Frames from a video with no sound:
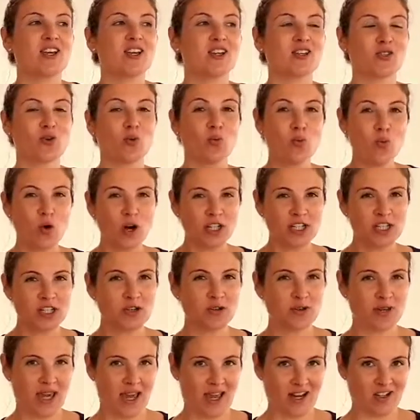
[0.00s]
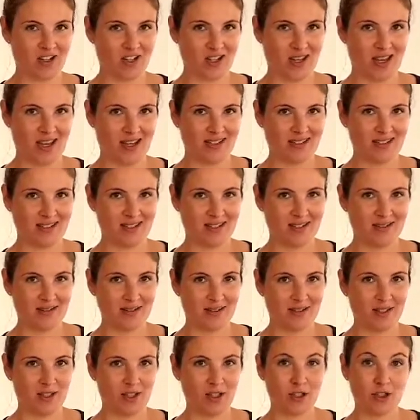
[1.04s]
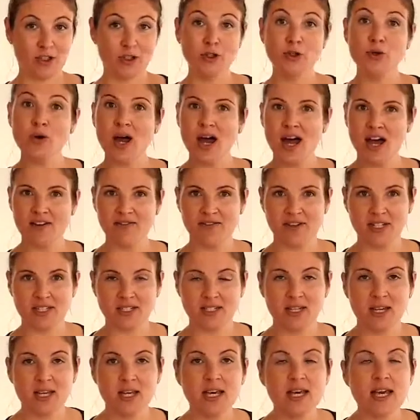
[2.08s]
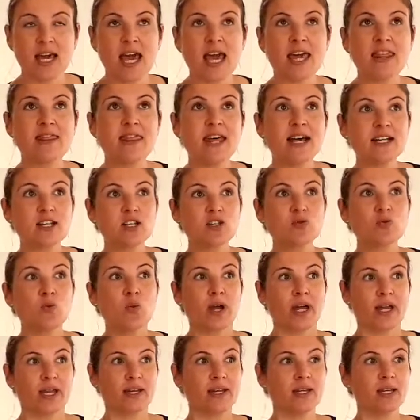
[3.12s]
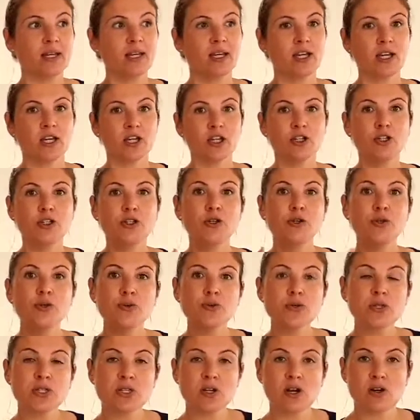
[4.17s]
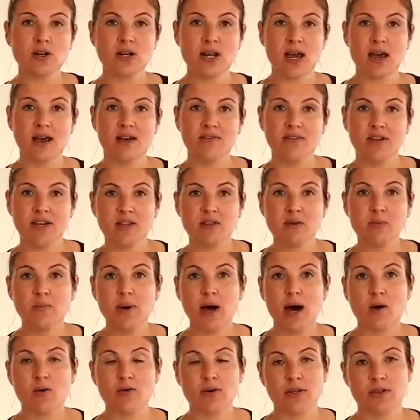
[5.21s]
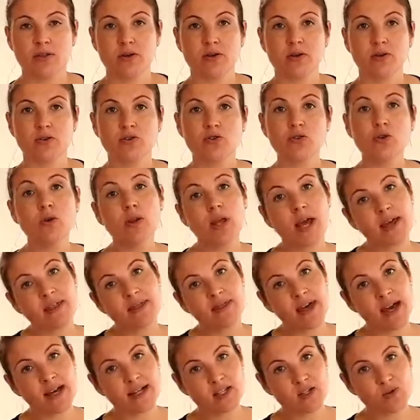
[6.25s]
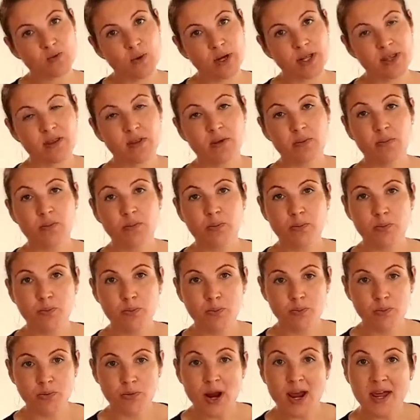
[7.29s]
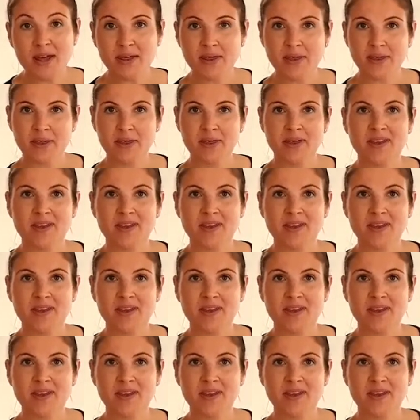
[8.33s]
So once you catch that, you have it. And that's when you start having the power and the control, and that's when the breath